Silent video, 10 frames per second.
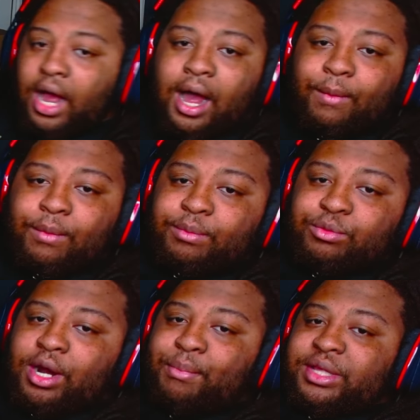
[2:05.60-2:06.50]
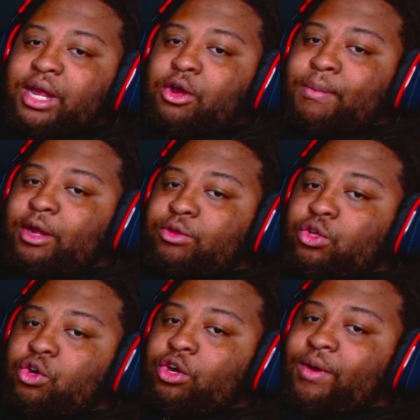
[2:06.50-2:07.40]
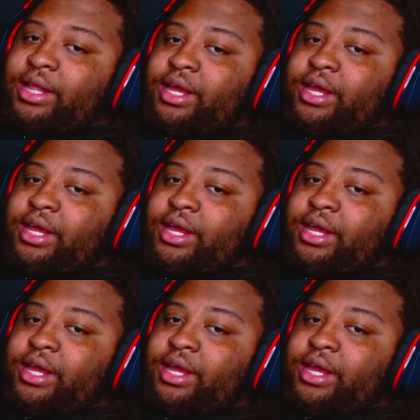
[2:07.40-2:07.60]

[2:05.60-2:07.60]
I'm, I'm trying to put that on my door right